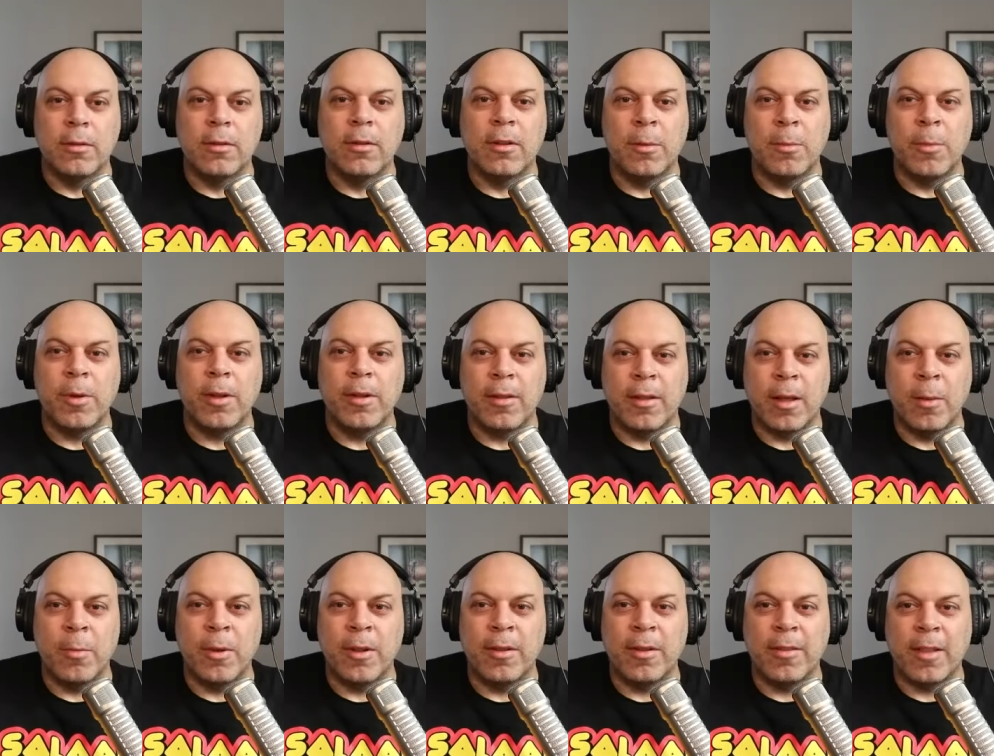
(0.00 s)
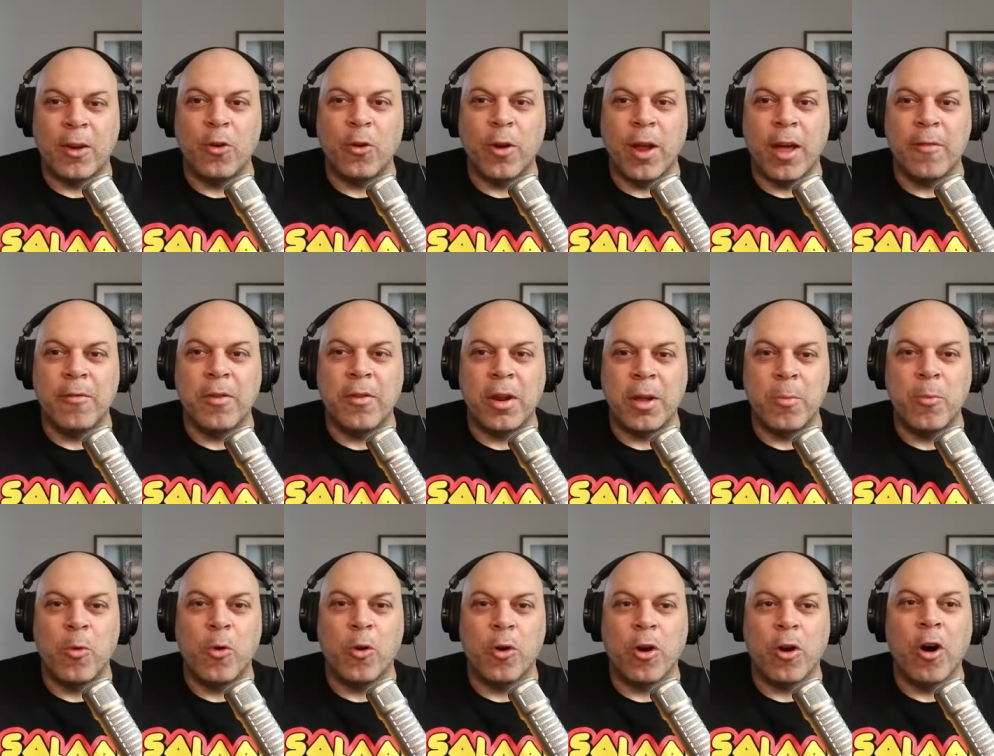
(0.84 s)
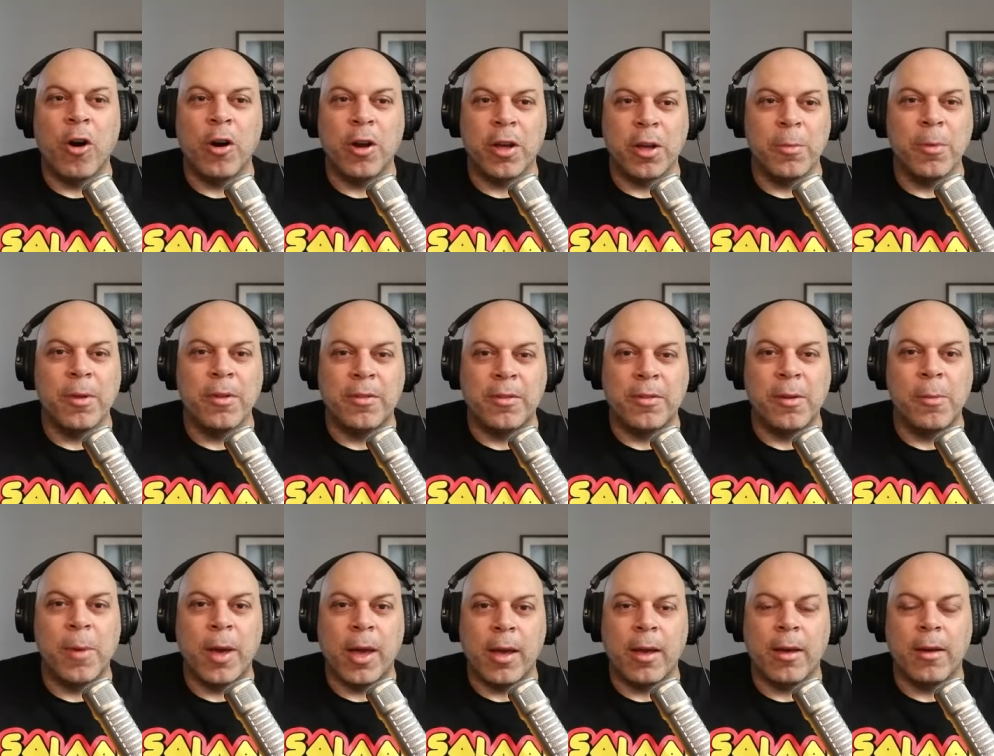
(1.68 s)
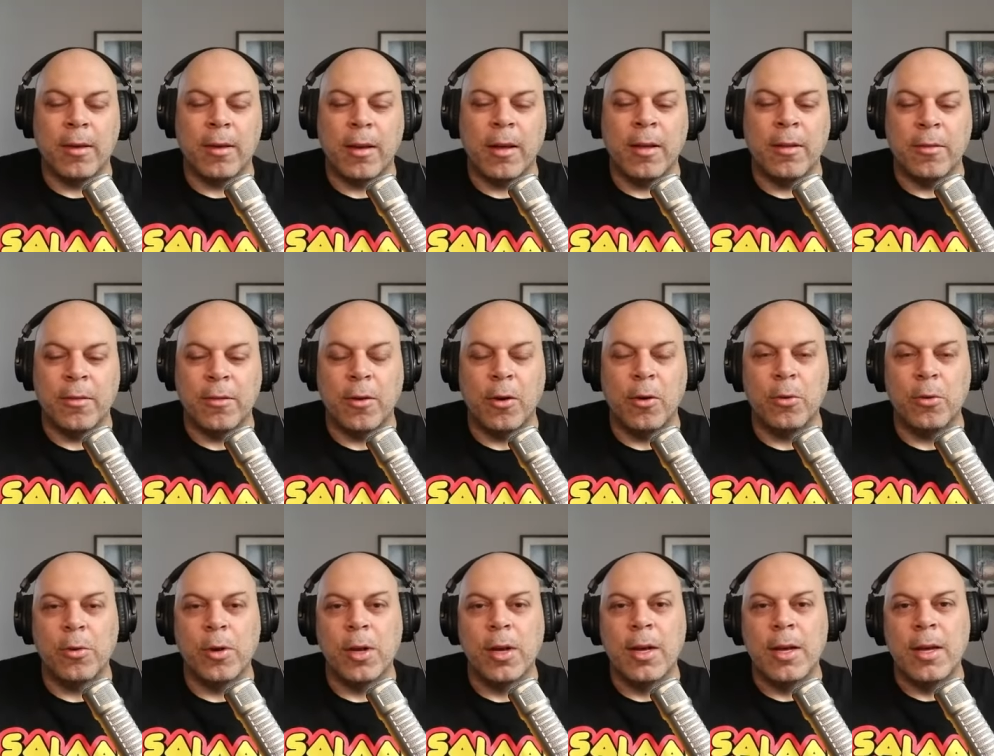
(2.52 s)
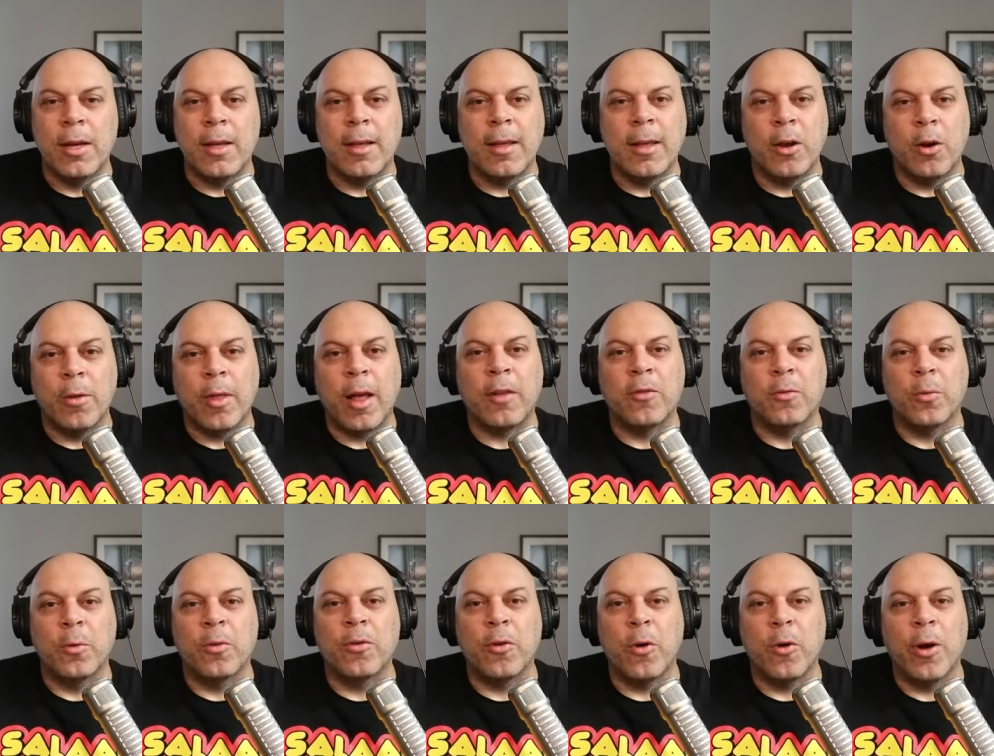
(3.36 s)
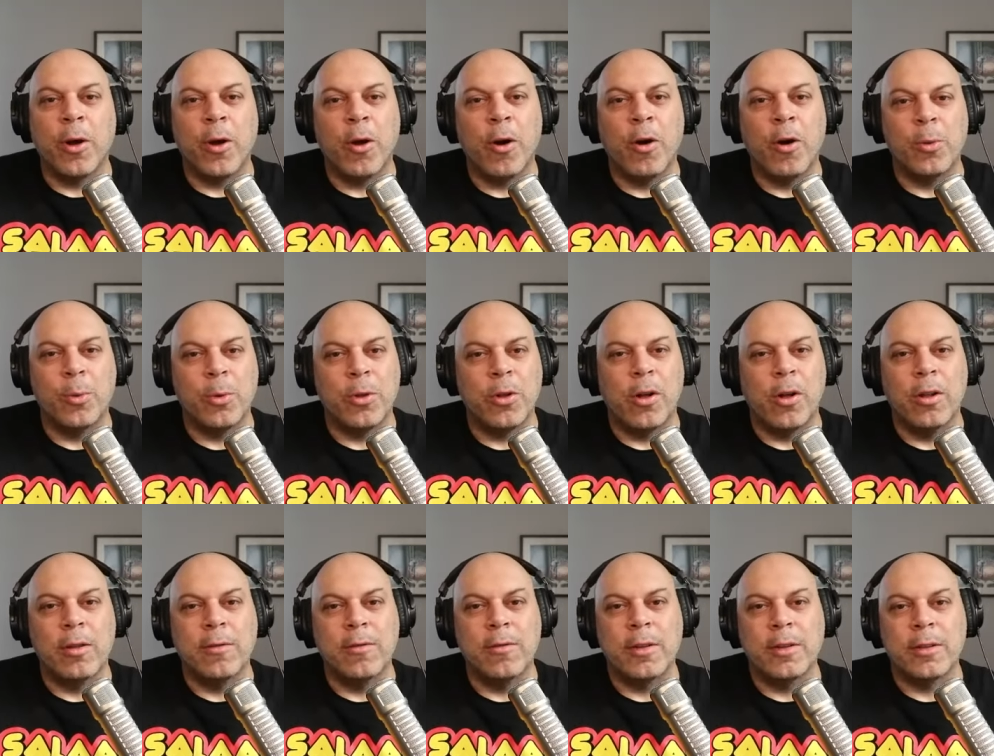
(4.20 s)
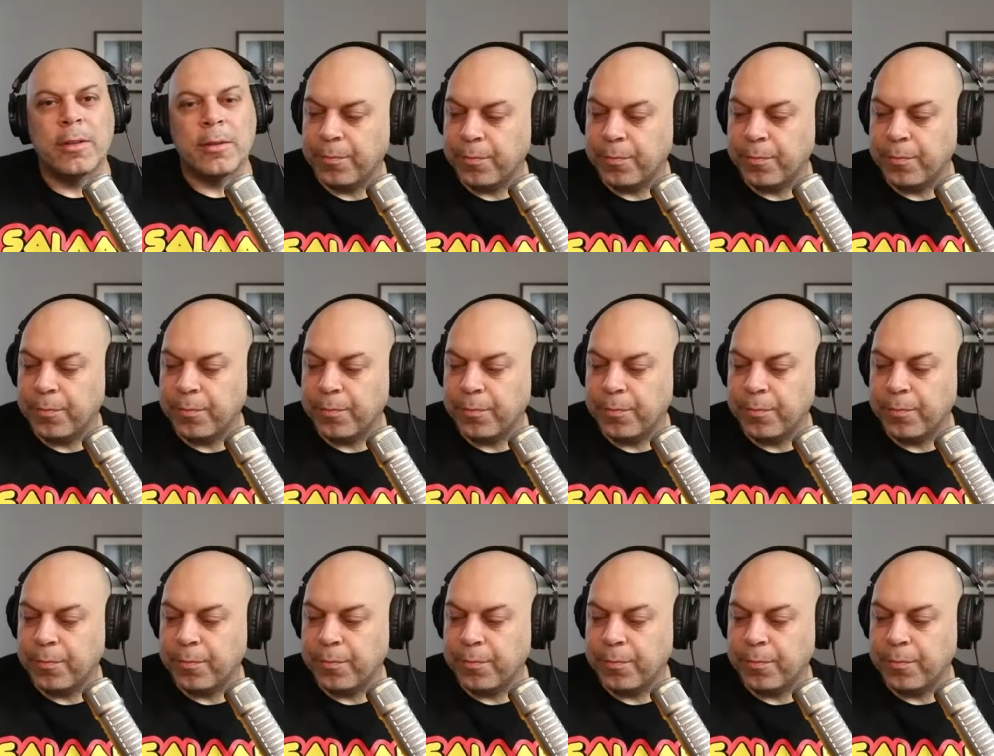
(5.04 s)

That means that means they don't have any more arguments to make. And so you know that's what's going on with all of this